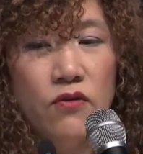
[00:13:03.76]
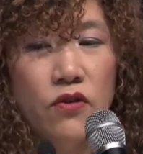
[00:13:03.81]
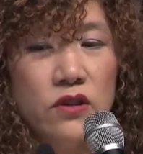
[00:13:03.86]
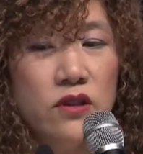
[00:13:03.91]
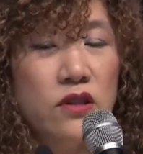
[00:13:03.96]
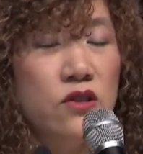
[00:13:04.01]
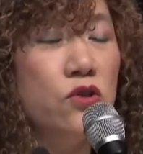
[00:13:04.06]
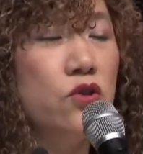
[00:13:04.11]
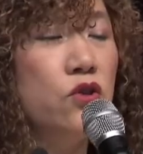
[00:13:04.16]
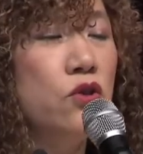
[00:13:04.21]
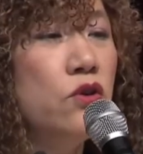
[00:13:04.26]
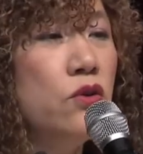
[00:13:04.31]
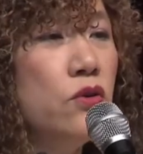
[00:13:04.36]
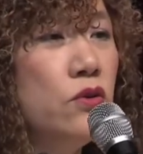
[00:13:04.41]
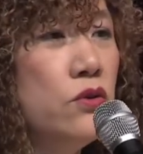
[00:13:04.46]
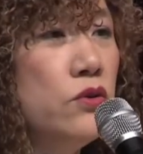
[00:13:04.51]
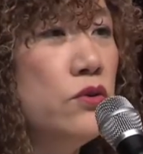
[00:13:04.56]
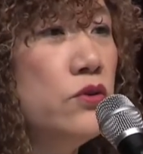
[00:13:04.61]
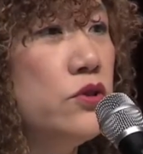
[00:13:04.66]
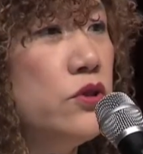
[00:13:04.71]
for this
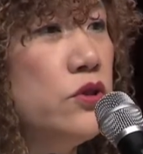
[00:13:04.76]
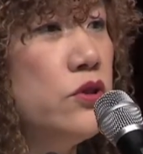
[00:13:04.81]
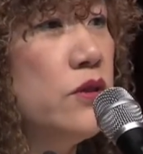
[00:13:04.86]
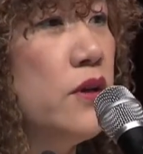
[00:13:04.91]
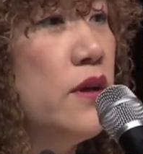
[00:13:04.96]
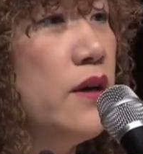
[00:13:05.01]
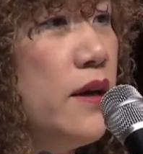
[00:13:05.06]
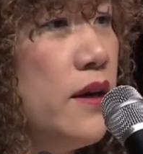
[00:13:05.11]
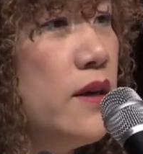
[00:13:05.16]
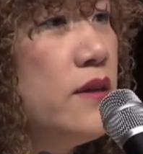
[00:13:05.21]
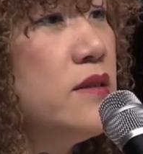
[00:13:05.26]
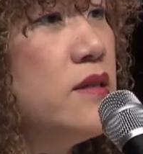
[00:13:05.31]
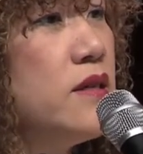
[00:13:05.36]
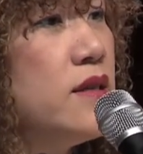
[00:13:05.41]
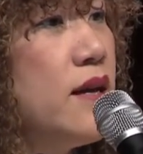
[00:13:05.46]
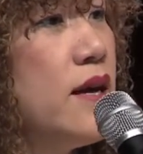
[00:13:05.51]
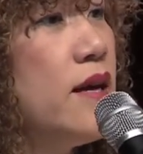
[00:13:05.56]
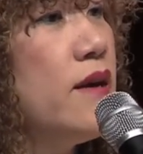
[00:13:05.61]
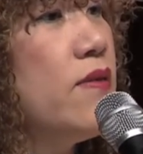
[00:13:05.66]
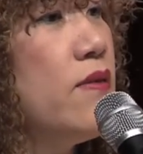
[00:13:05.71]
huge
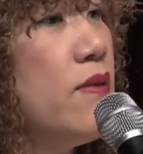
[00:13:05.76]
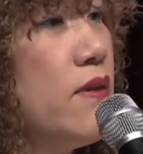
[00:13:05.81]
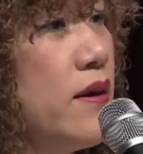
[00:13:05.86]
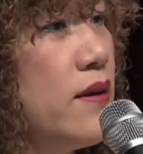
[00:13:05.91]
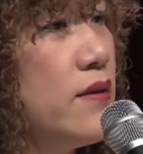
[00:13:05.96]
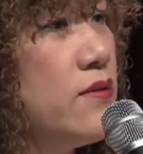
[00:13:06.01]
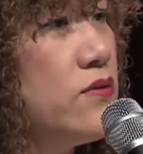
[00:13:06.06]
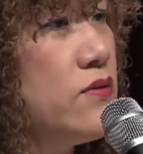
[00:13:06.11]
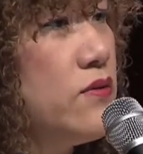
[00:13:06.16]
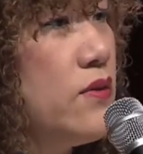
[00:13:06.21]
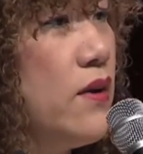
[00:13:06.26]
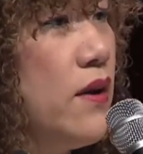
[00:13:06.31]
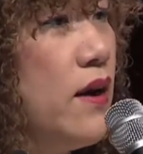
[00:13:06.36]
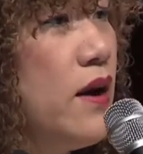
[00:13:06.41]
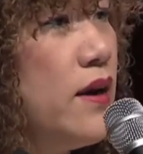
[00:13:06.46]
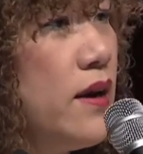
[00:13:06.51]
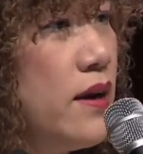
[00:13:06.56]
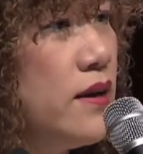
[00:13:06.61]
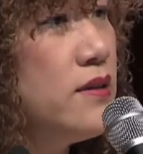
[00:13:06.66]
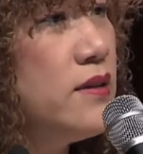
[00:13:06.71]
Internet things,
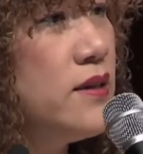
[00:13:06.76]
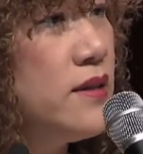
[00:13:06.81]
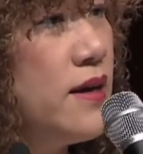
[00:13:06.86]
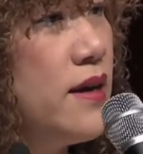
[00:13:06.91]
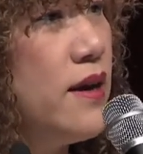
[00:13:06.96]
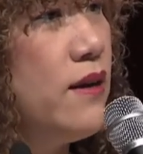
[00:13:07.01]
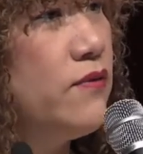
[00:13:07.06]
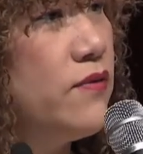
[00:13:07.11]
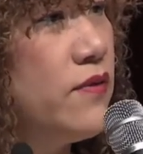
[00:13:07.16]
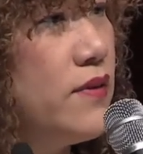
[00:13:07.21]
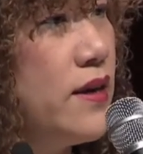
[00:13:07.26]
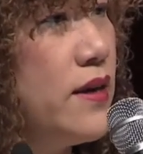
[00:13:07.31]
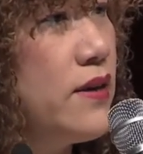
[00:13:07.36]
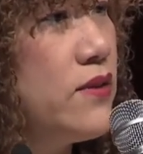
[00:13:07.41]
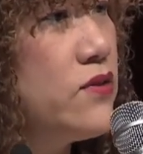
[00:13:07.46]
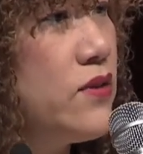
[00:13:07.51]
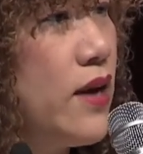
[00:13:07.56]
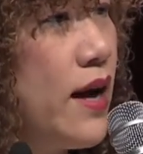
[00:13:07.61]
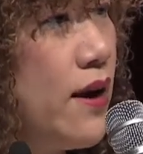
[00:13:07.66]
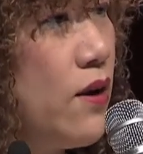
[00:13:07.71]
Internet of
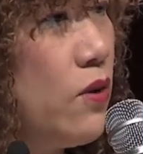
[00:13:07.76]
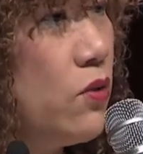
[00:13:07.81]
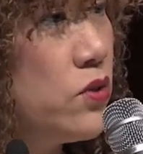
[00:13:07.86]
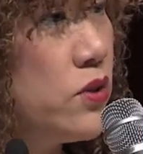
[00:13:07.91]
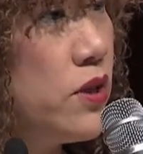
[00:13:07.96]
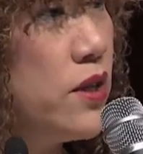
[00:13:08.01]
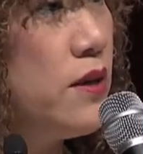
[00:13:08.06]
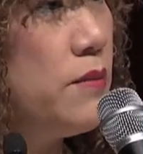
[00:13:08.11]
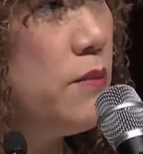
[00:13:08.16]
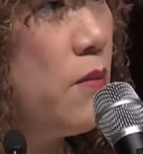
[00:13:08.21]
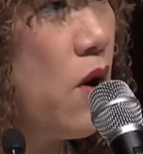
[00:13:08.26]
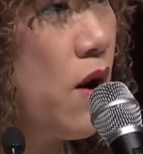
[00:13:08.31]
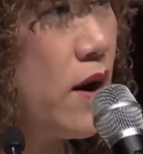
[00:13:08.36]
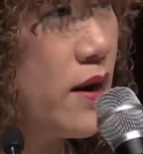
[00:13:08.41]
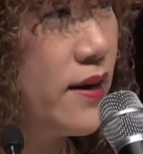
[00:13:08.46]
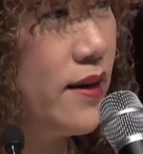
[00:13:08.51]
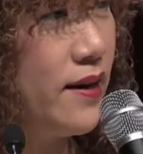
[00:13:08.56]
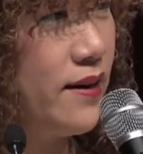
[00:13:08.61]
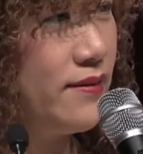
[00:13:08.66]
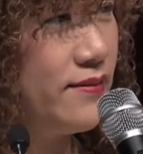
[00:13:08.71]
Things, I O T
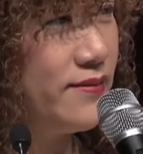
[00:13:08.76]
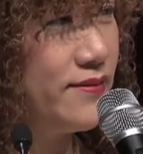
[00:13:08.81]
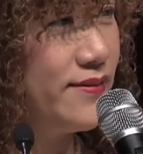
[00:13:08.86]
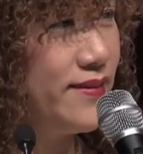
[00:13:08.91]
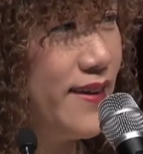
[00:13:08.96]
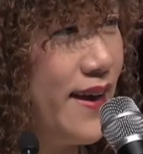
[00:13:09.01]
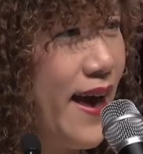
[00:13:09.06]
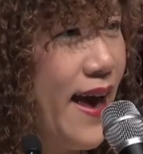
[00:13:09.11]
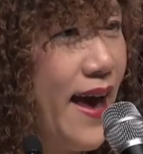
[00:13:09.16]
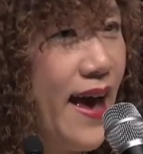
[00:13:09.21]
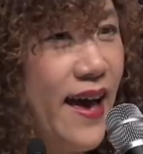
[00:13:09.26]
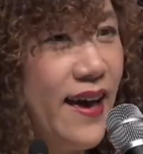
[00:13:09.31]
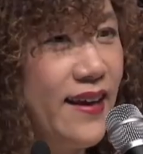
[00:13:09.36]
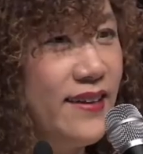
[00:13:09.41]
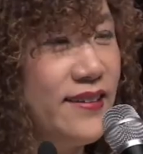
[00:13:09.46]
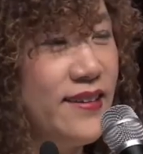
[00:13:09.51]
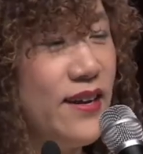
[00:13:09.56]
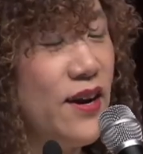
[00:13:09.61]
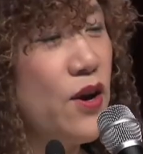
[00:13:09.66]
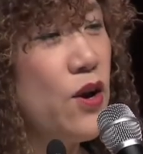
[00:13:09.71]
market,
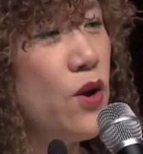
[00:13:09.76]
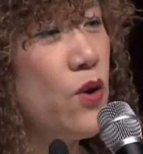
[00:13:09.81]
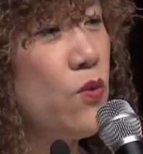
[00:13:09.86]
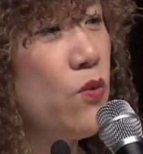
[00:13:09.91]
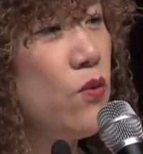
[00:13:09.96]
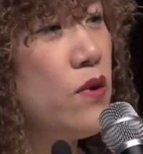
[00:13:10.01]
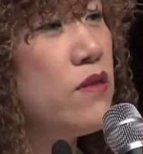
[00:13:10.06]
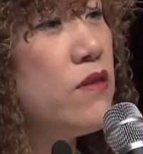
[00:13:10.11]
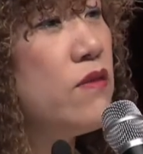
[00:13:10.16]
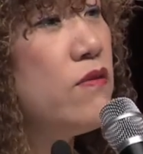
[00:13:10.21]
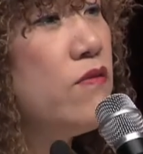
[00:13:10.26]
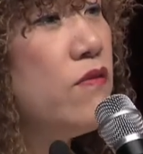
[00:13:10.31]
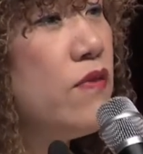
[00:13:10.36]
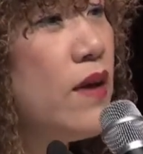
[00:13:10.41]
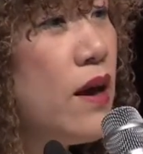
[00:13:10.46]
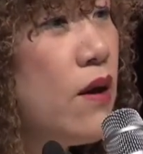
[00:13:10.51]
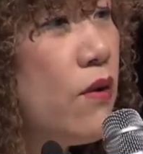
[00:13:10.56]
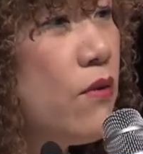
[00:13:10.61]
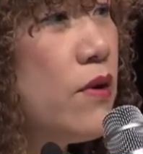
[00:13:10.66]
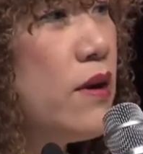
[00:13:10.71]
and with
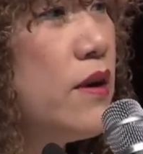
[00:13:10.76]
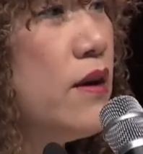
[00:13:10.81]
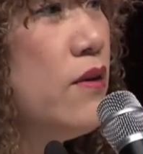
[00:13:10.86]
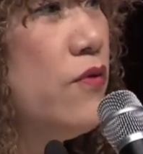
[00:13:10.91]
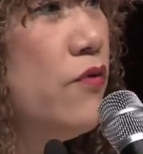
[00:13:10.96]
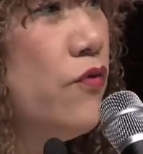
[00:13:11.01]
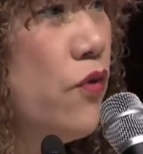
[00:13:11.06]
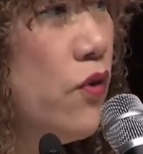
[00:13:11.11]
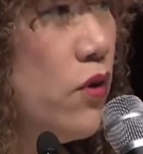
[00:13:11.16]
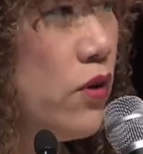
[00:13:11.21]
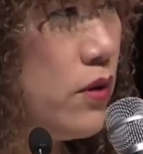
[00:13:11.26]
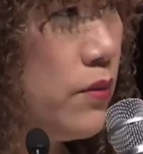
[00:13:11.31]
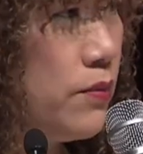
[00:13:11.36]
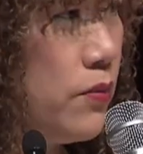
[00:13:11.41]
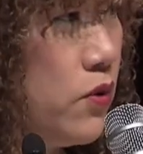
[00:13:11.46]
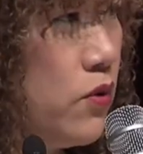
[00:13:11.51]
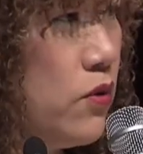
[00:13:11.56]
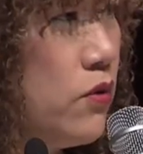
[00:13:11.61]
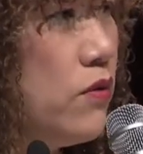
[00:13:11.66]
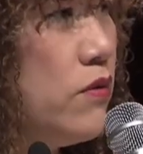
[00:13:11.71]
very
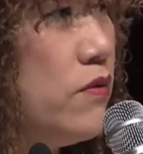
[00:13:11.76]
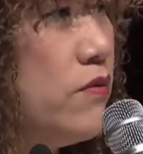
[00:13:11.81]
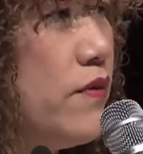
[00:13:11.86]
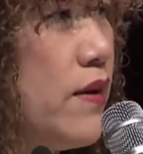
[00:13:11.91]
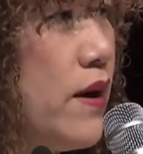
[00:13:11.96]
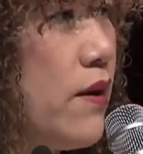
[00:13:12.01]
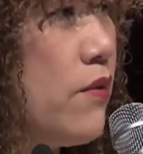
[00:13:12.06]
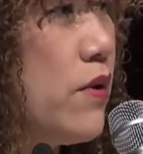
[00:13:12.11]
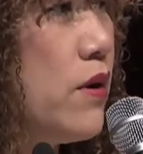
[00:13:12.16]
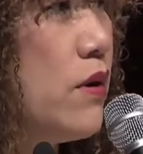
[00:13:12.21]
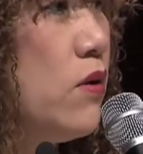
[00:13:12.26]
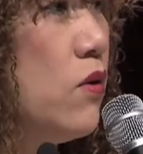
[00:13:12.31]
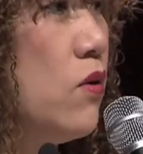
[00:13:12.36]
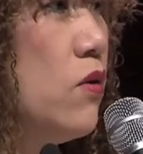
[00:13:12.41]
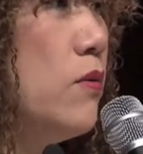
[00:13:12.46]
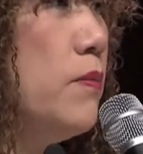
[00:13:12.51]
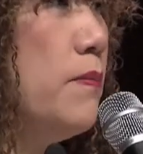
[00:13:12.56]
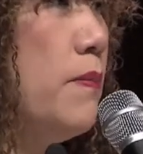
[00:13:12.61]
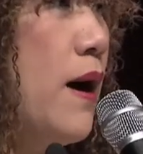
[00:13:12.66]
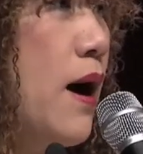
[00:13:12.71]
affordable, very
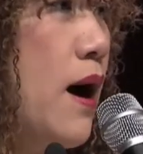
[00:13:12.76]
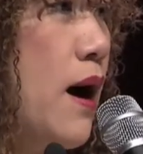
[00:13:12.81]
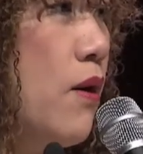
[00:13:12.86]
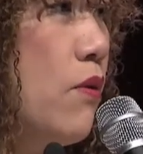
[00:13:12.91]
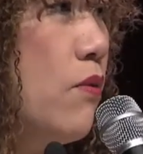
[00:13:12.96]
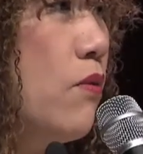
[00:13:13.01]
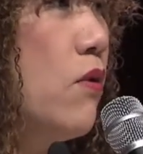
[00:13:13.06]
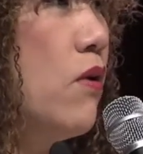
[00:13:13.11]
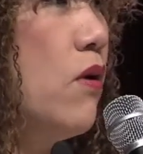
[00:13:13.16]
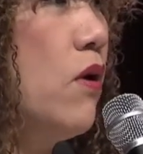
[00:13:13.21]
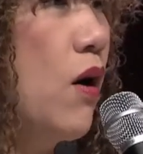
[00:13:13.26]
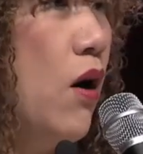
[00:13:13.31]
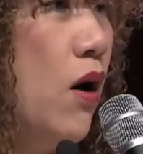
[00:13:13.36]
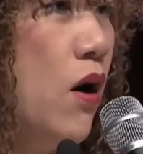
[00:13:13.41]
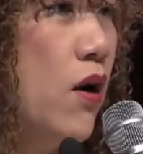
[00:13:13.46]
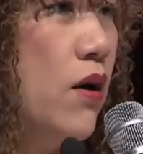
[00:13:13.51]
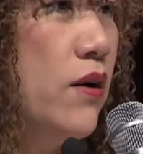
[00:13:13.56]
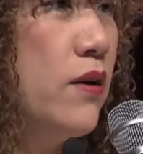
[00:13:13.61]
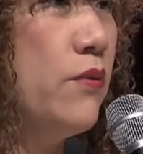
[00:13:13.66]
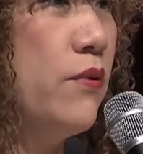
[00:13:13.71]
low power
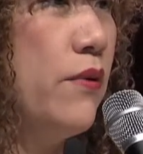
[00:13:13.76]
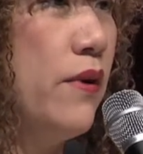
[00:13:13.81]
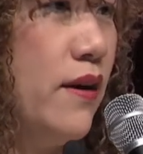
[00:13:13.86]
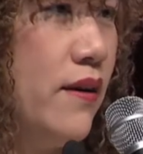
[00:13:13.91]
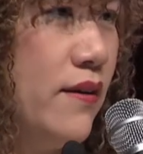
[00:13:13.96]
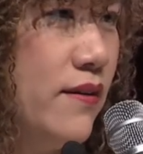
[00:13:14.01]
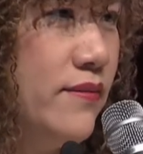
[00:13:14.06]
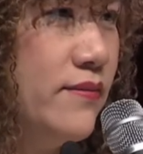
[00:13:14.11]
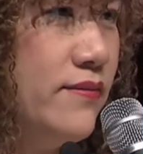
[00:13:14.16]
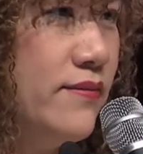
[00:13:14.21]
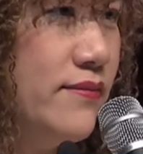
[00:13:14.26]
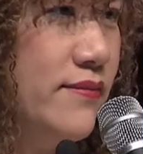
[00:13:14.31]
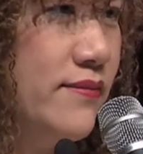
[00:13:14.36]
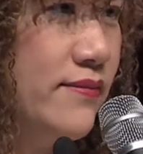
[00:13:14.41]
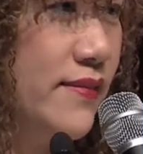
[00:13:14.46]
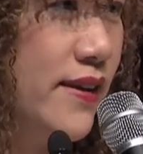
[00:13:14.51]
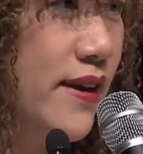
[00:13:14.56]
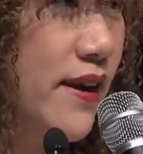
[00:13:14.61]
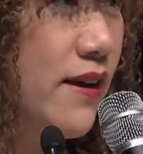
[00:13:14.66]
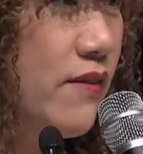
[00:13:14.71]
hardware,
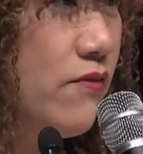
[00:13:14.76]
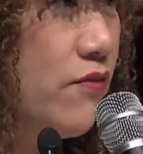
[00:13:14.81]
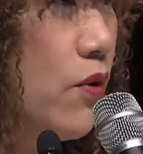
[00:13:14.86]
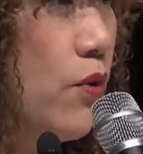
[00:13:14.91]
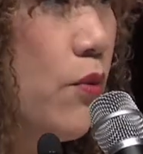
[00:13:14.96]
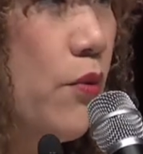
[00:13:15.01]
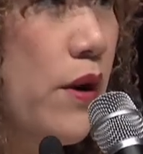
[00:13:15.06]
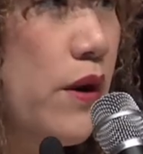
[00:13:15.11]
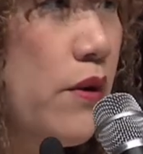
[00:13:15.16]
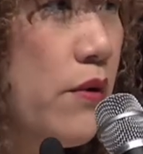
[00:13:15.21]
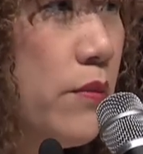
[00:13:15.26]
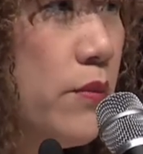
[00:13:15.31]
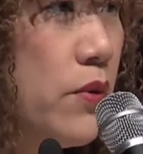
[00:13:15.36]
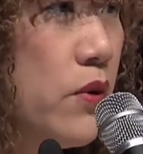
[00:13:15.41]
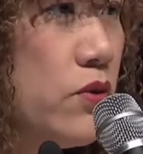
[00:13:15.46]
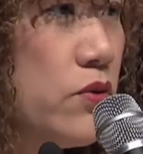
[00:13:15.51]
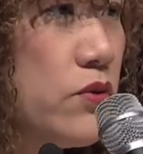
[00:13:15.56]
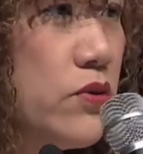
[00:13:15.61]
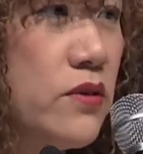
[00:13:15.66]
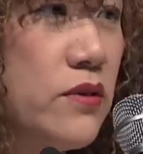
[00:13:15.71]
okay, for
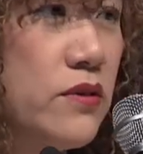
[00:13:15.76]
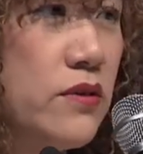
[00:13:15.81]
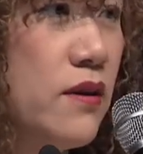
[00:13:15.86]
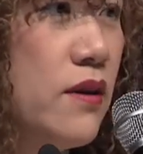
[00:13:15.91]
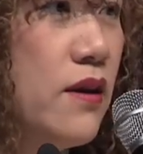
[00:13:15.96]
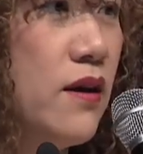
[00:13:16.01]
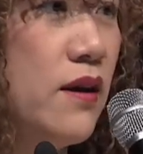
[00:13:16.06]
wearables.